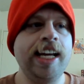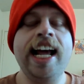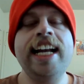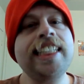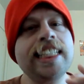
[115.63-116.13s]

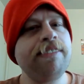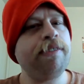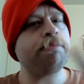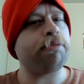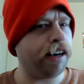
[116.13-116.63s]
And this isn't
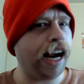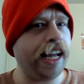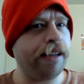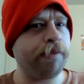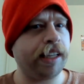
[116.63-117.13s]
even
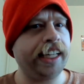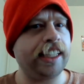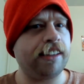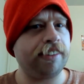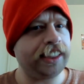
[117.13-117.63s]
prime
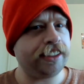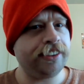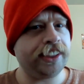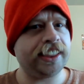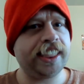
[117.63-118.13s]
like Three
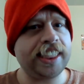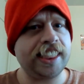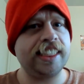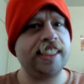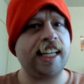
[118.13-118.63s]
Stooges. This
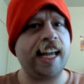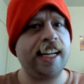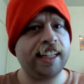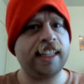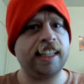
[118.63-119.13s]
is
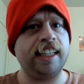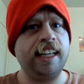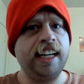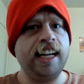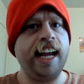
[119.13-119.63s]
end of
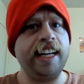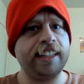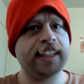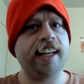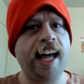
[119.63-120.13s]
the
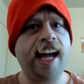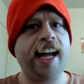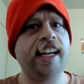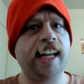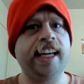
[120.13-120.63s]

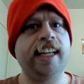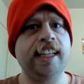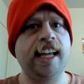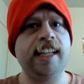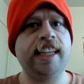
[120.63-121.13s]
line. Like
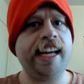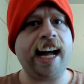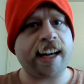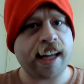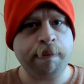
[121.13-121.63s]
they
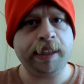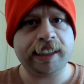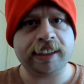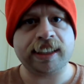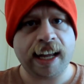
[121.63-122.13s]
got a couple
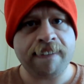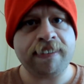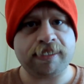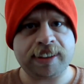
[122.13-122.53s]
years left,